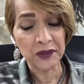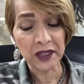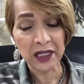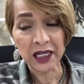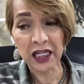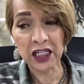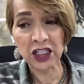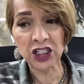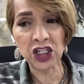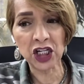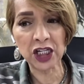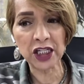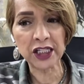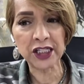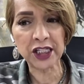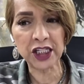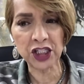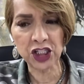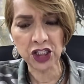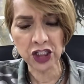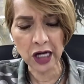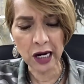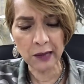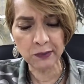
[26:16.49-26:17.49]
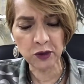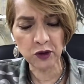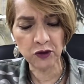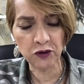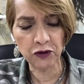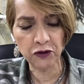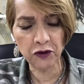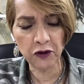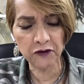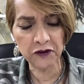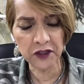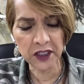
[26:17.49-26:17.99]
In Genesis chapter
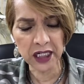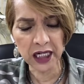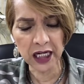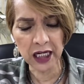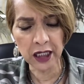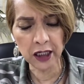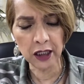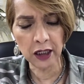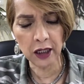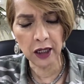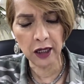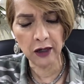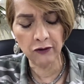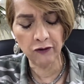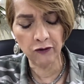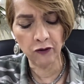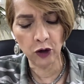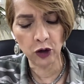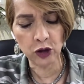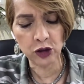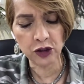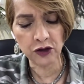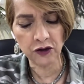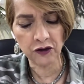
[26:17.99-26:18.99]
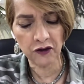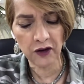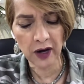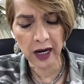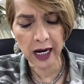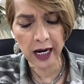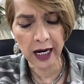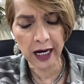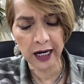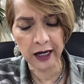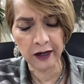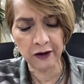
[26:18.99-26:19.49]
15 and verse
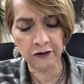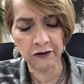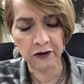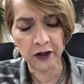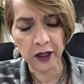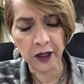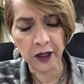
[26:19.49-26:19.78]
5,